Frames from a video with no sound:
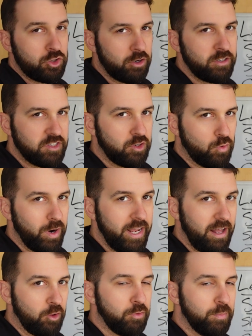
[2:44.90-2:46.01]
Churn is a great
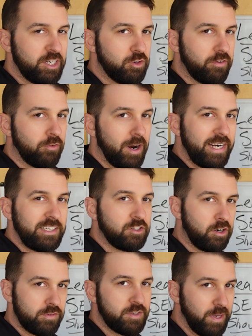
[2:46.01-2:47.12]
health metric for any
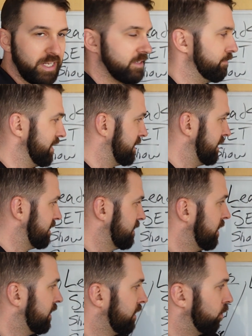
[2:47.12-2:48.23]
service-based business.
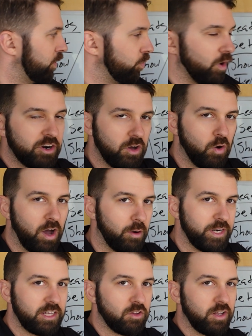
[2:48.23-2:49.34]
We want to know how
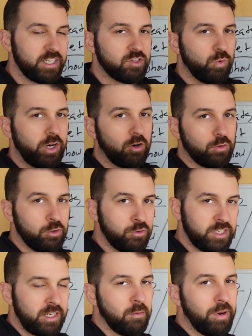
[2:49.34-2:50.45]
many clients we are
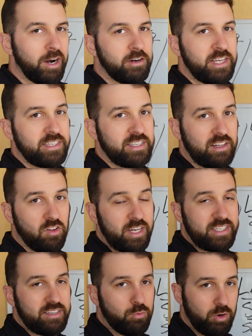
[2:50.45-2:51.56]
losing compared against the
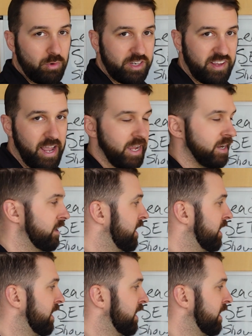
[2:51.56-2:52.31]
clients that we retain.